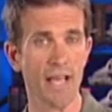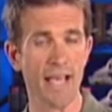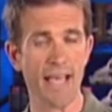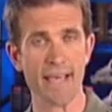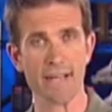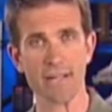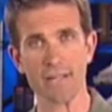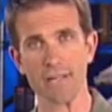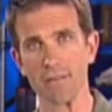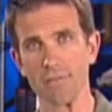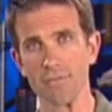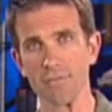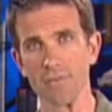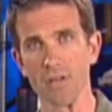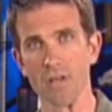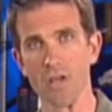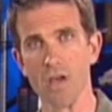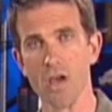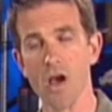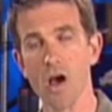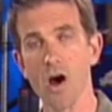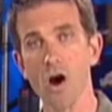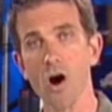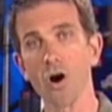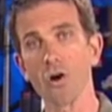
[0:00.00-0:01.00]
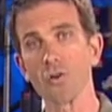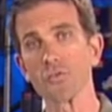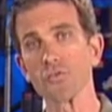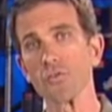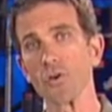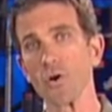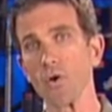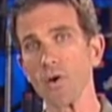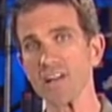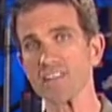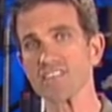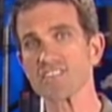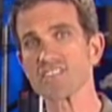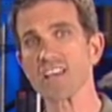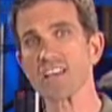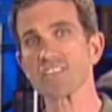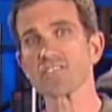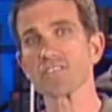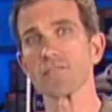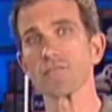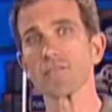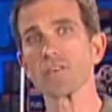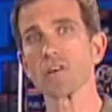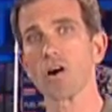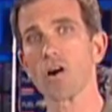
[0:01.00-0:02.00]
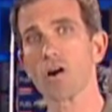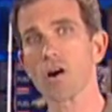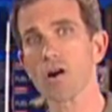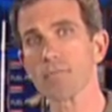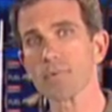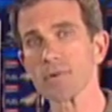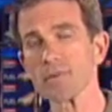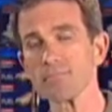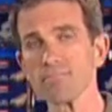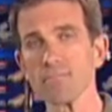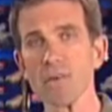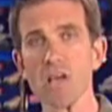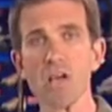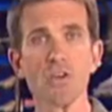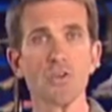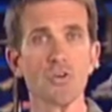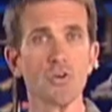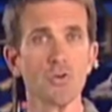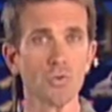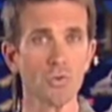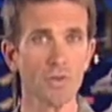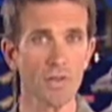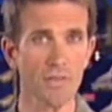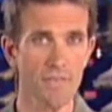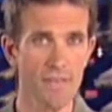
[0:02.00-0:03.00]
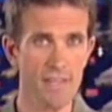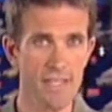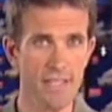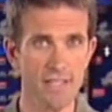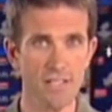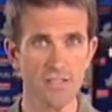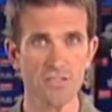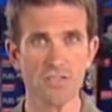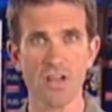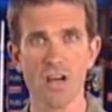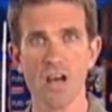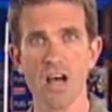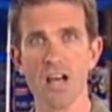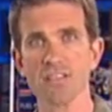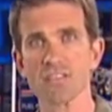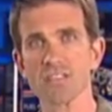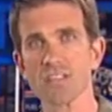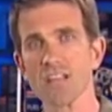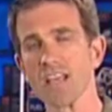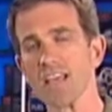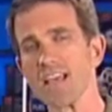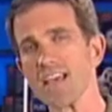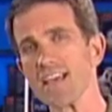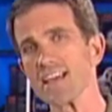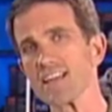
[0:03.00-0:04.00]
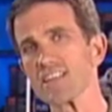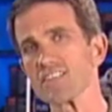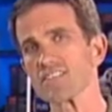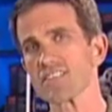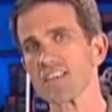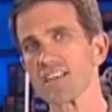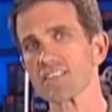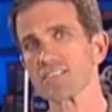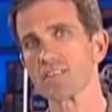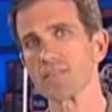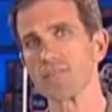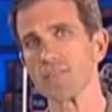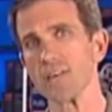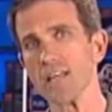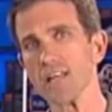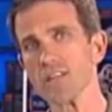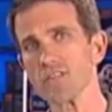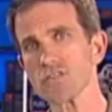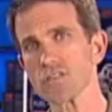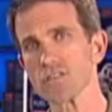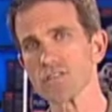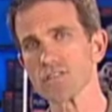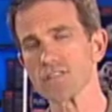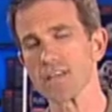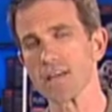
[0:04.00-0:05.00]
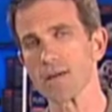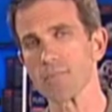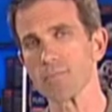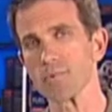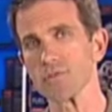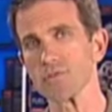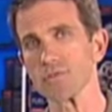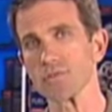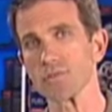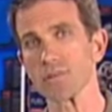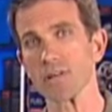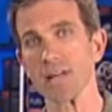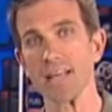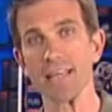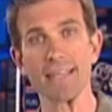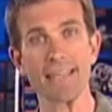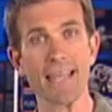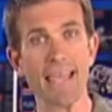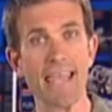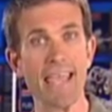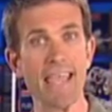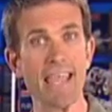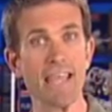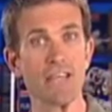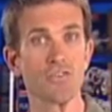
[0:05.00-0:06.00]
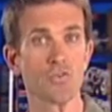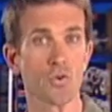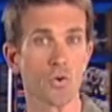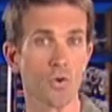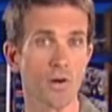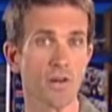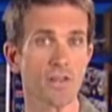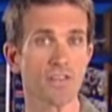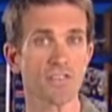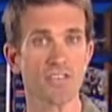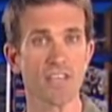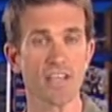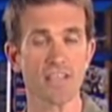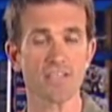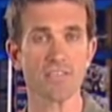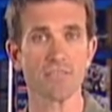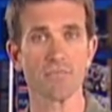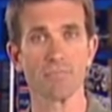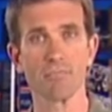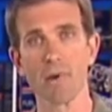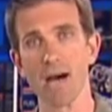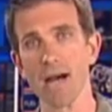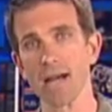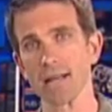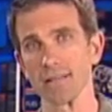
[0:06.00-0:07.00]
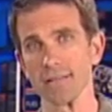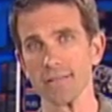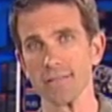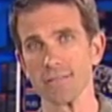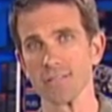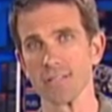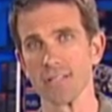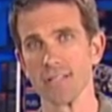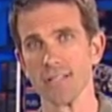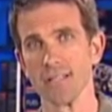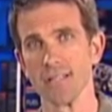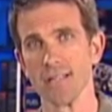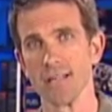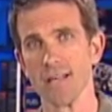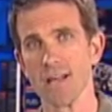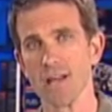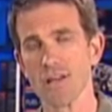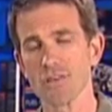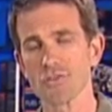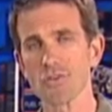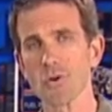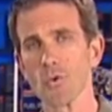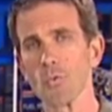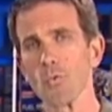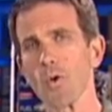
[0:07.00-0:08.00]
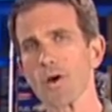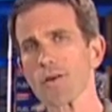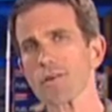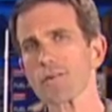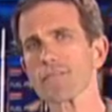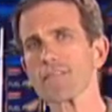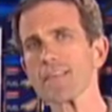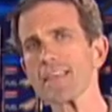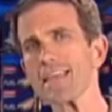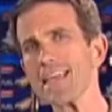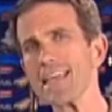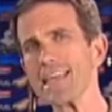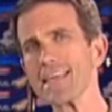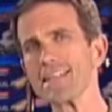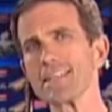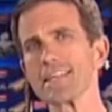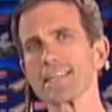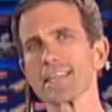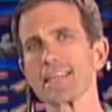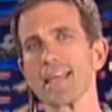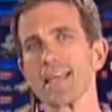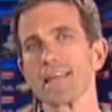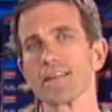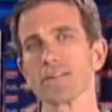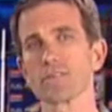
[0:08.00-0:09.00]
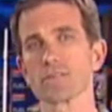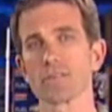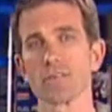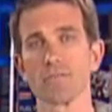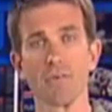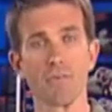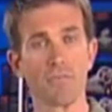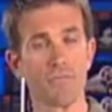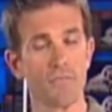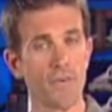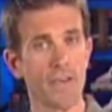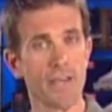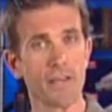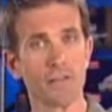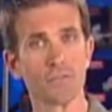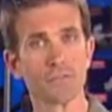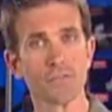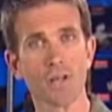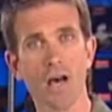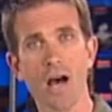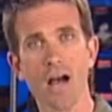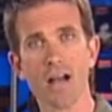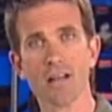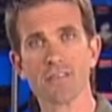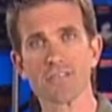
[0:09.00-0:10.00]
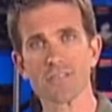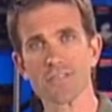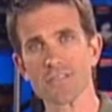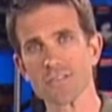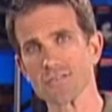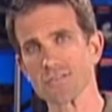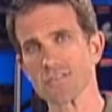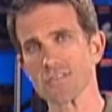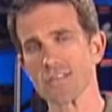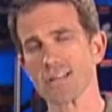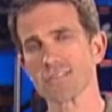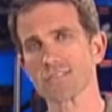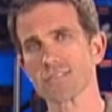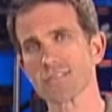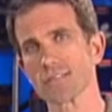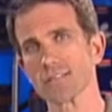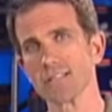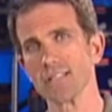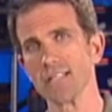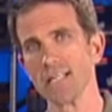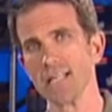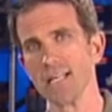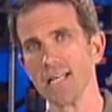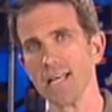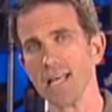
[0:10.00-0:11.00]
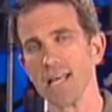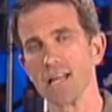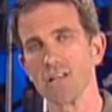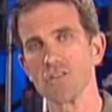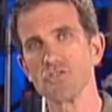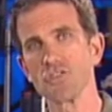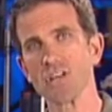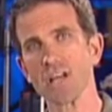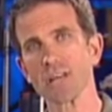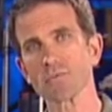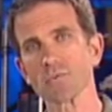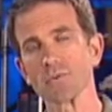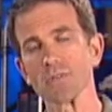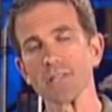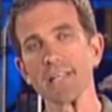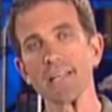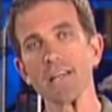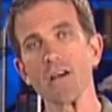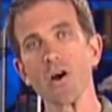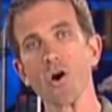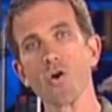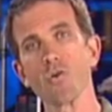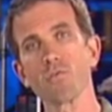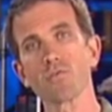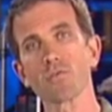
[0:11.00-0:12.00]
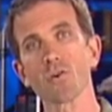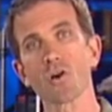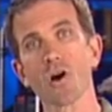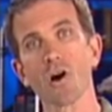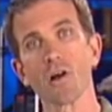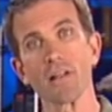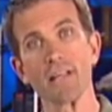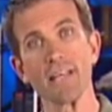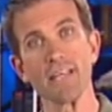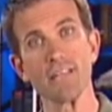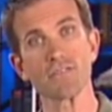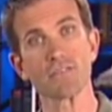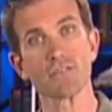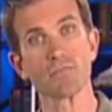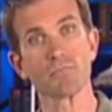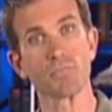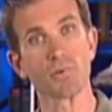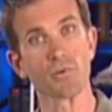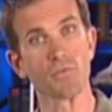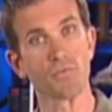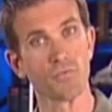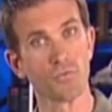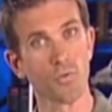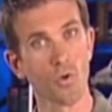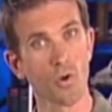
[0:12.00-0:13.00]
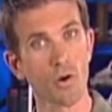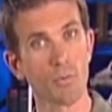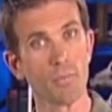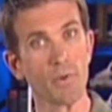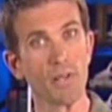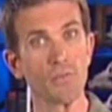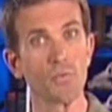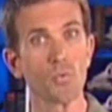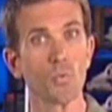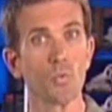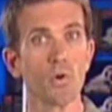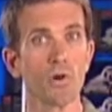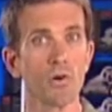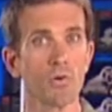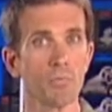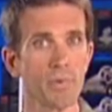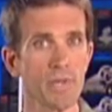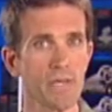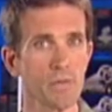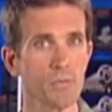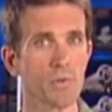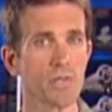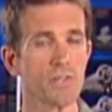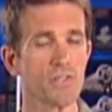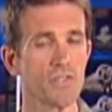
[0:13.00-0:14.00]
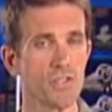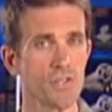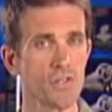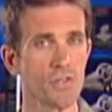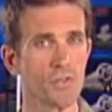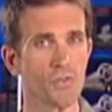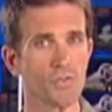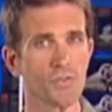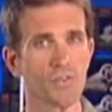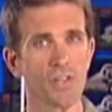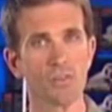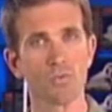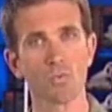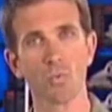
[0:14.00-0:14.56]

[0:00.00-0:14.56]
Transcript: additives. Also, excessive carbon, coolant in the exhaust, excessive engine temperature, and age or excessive mileage. So what are the indicators of a failed oxygen sensor? Generally, overall engine performance will be reduced as